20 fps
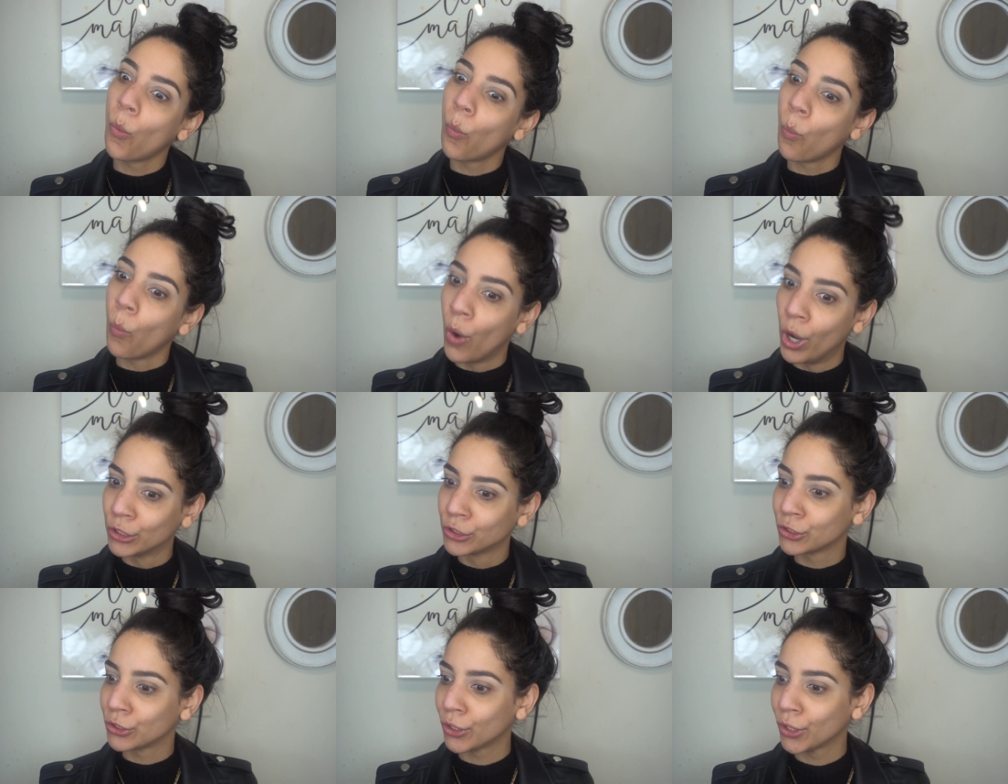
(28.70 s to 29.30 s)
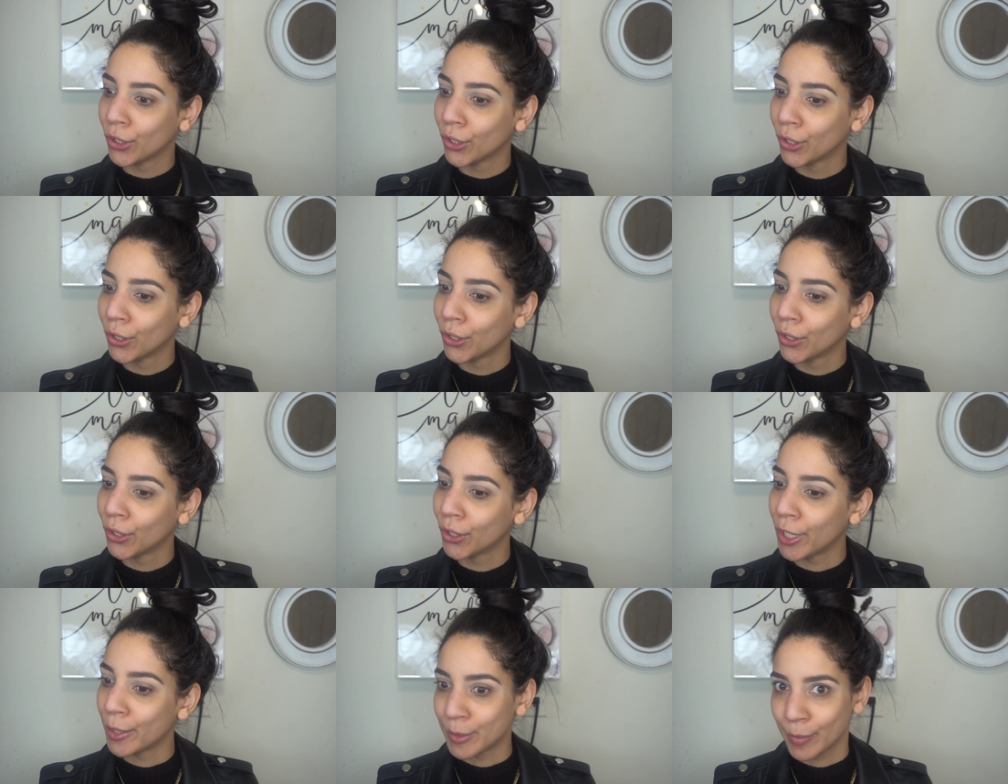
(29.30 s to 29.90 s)
what
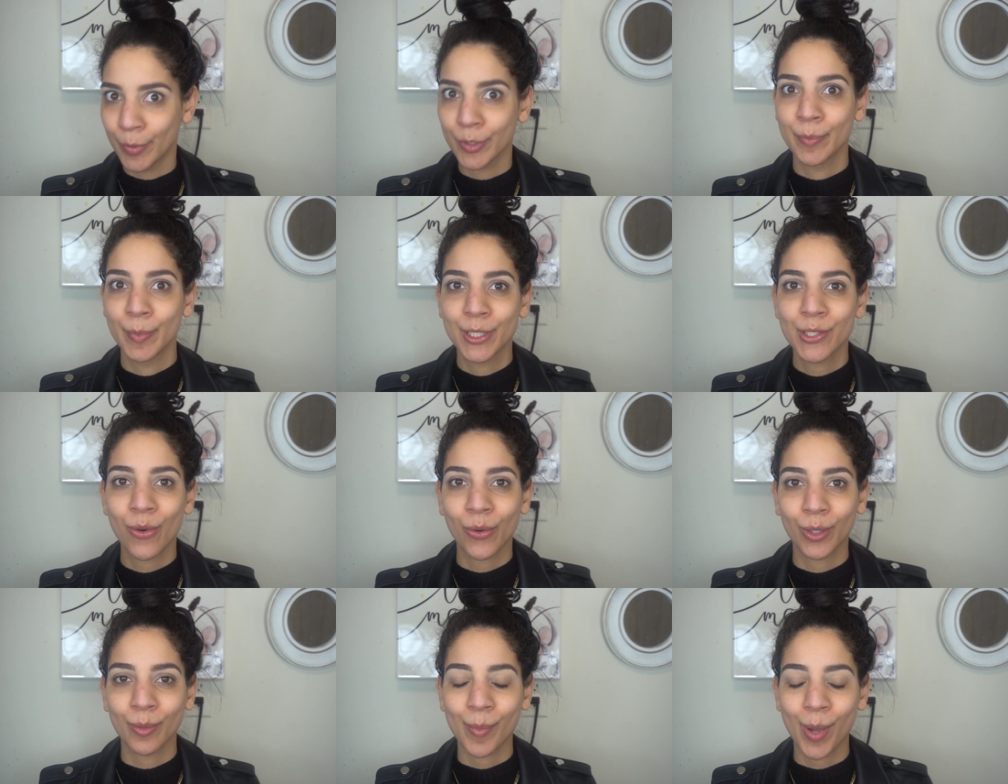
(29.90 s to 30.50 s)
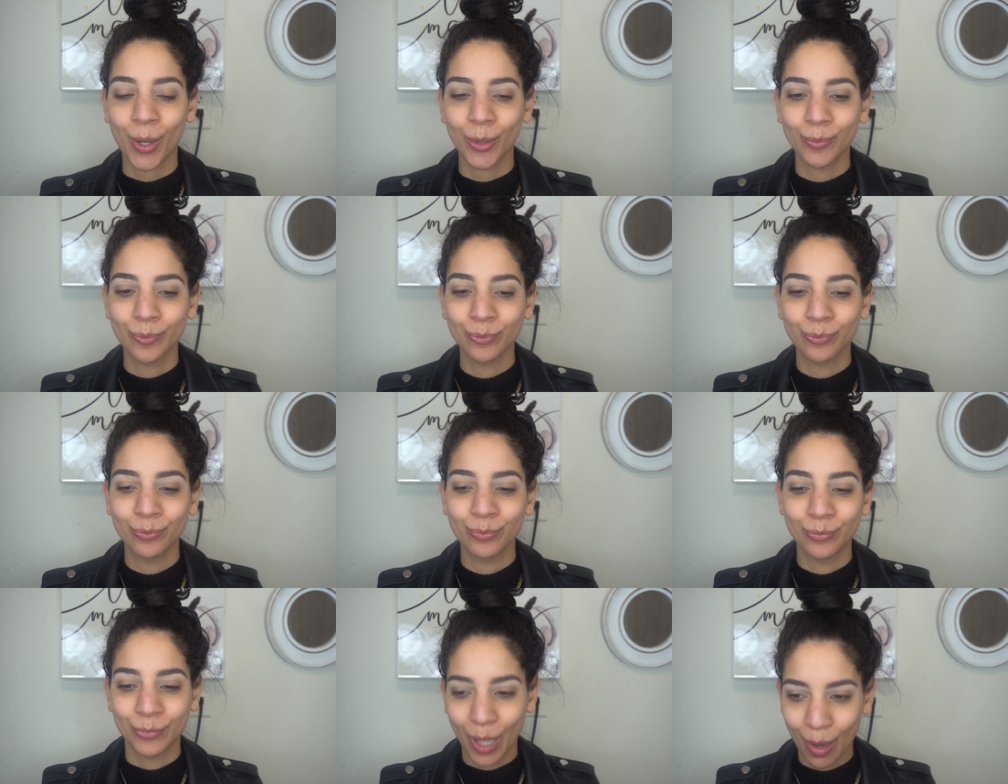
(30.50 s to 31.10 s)
I'm supposed to be talking about,
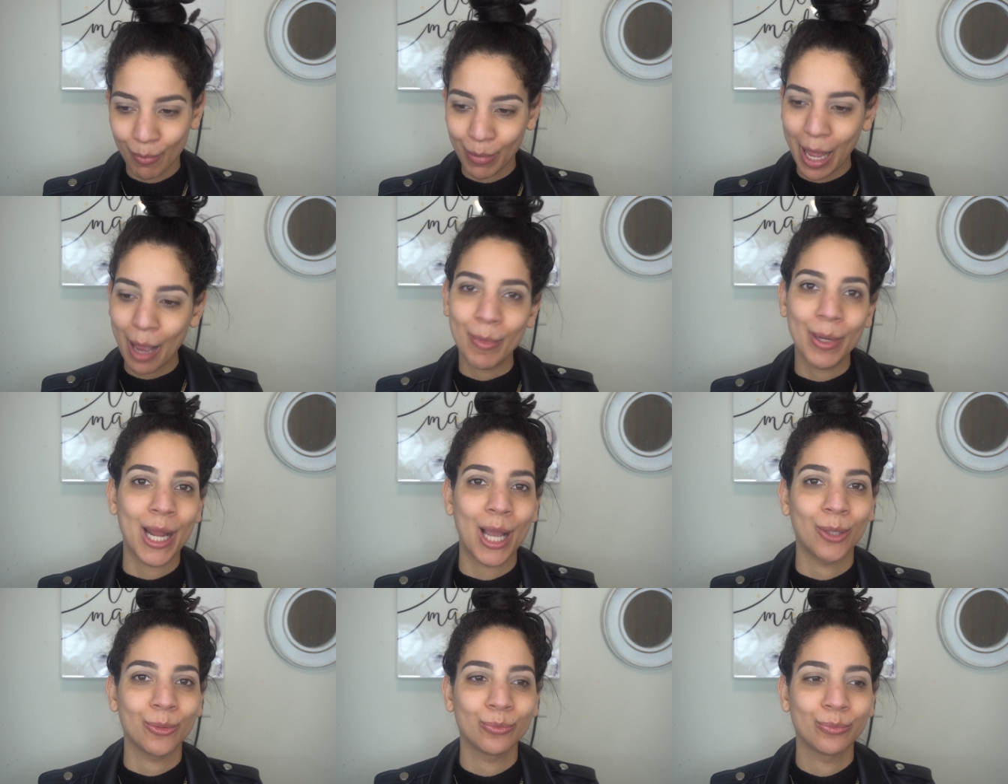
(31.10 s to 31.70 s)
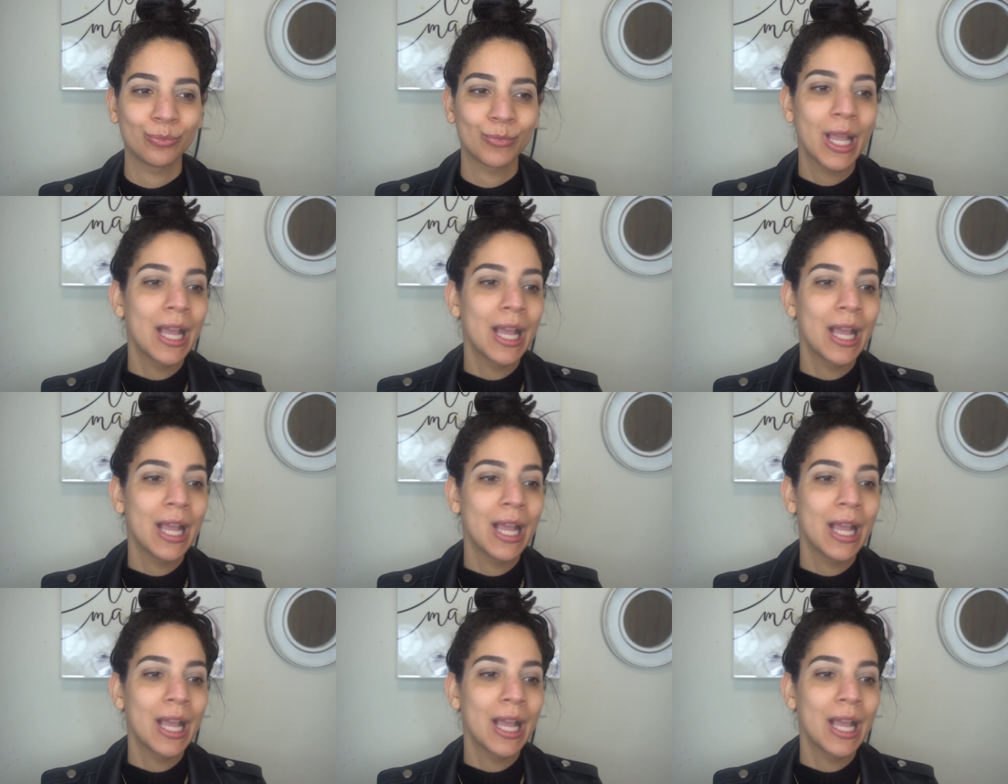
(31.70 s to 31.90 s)
not blabbing out.